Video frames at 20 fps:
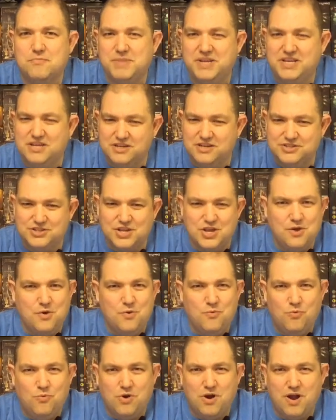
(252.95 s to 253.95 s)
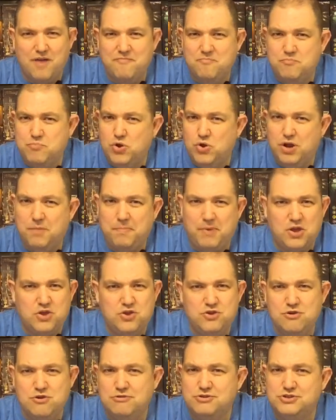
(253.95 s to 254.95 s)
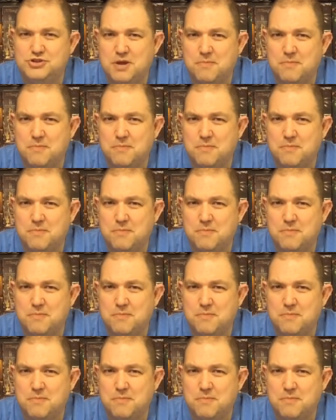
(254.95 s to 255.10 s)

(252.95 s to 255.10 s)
because where I put up a huge